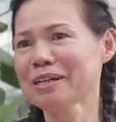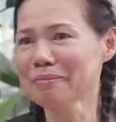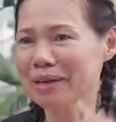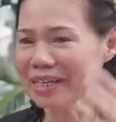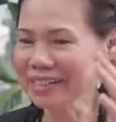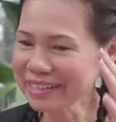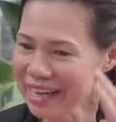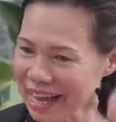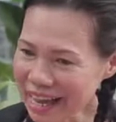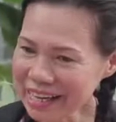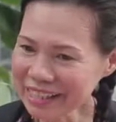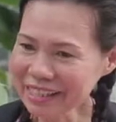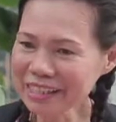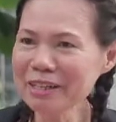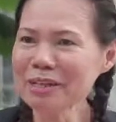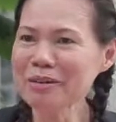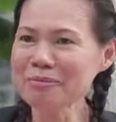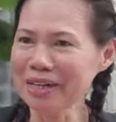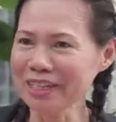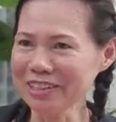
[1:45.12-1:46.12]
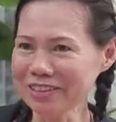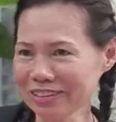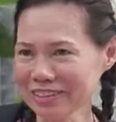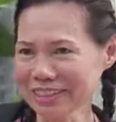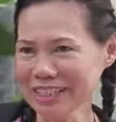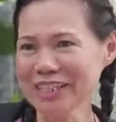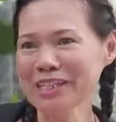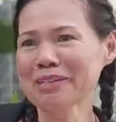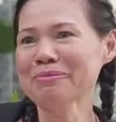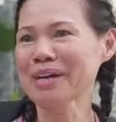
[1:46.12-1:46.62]
my son, my
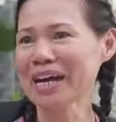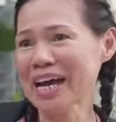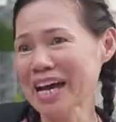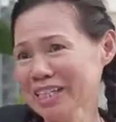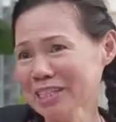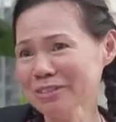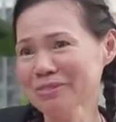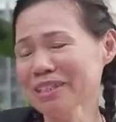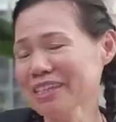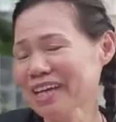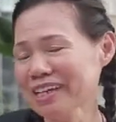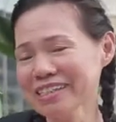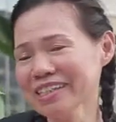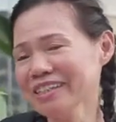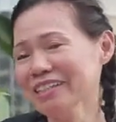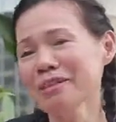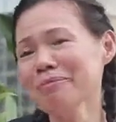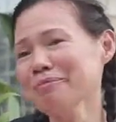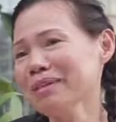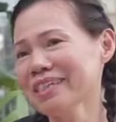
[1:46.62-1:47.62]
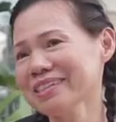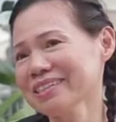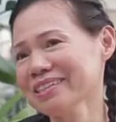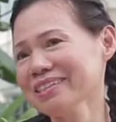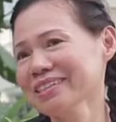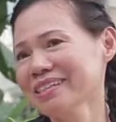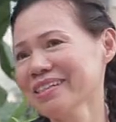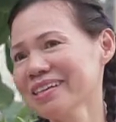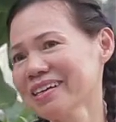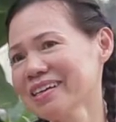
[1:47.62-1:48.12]
daughter, my husband, I seldom
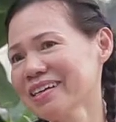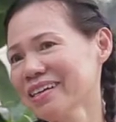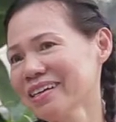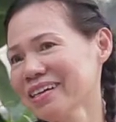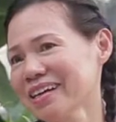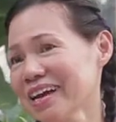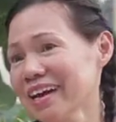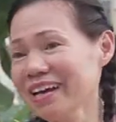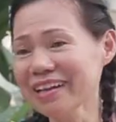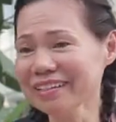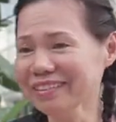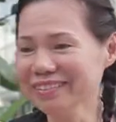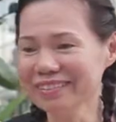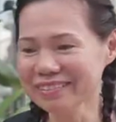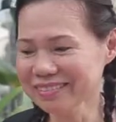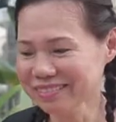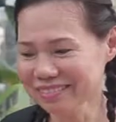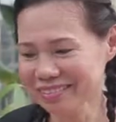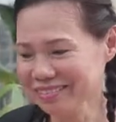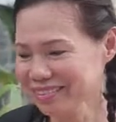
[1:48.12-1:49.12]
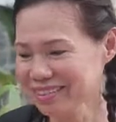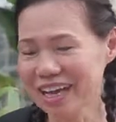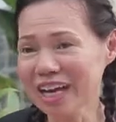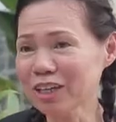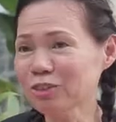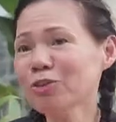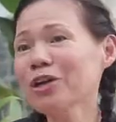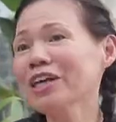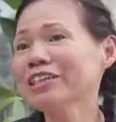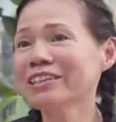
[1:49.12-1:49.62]
mix. And
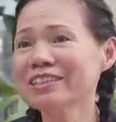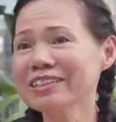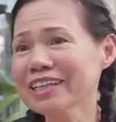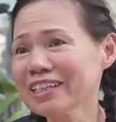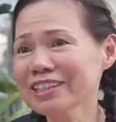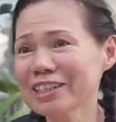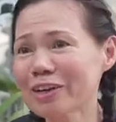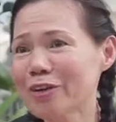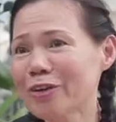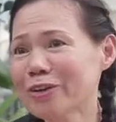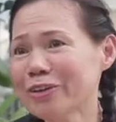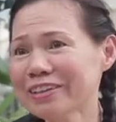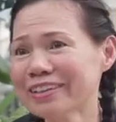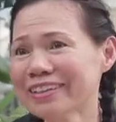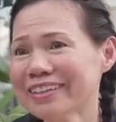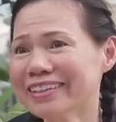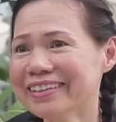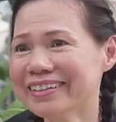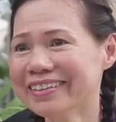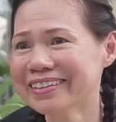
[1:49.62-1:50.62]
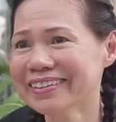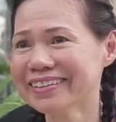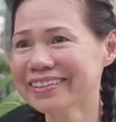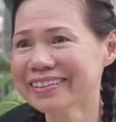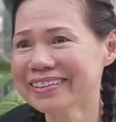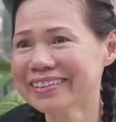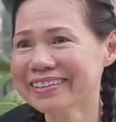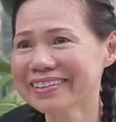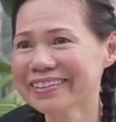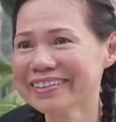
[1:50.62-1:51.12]
I don't exercise at all.
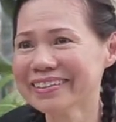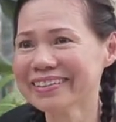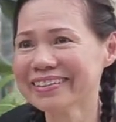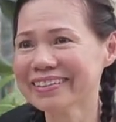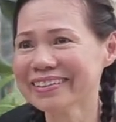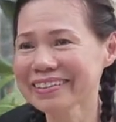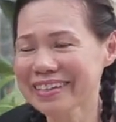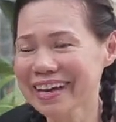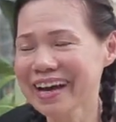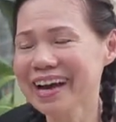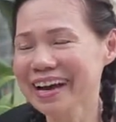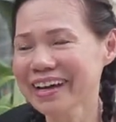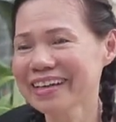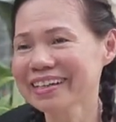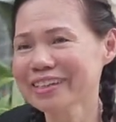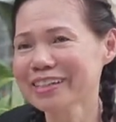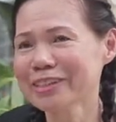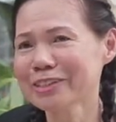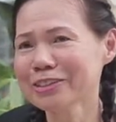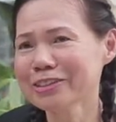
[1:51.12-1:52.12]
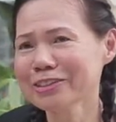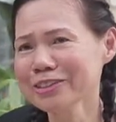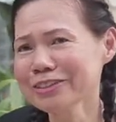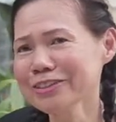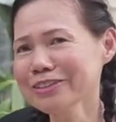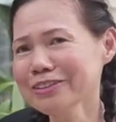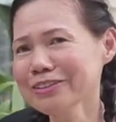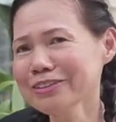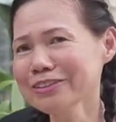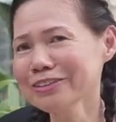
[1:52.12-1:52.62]
Yeah.
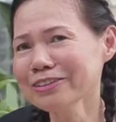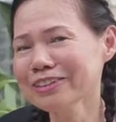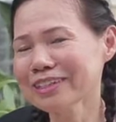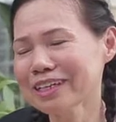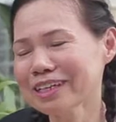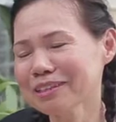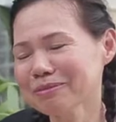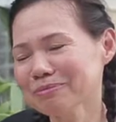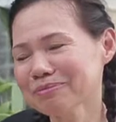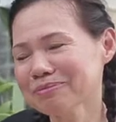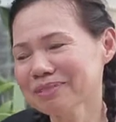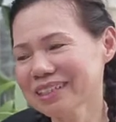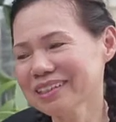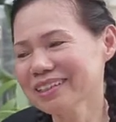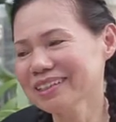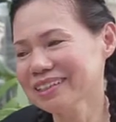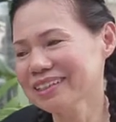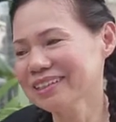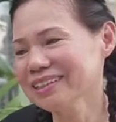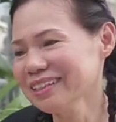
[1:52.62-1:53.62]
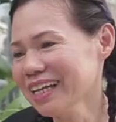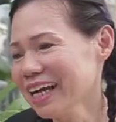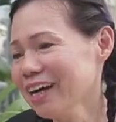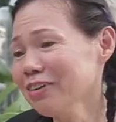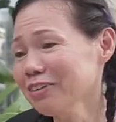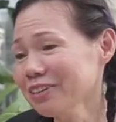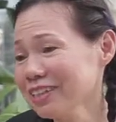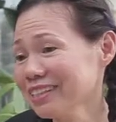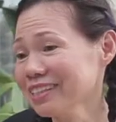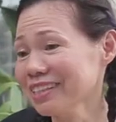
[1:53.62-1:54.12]
So, but
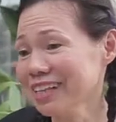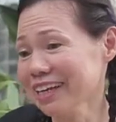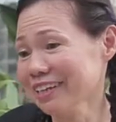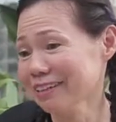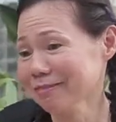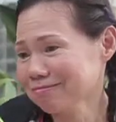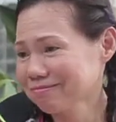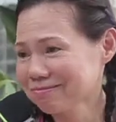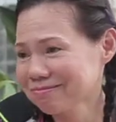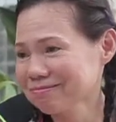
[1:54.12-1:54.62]
now it's like,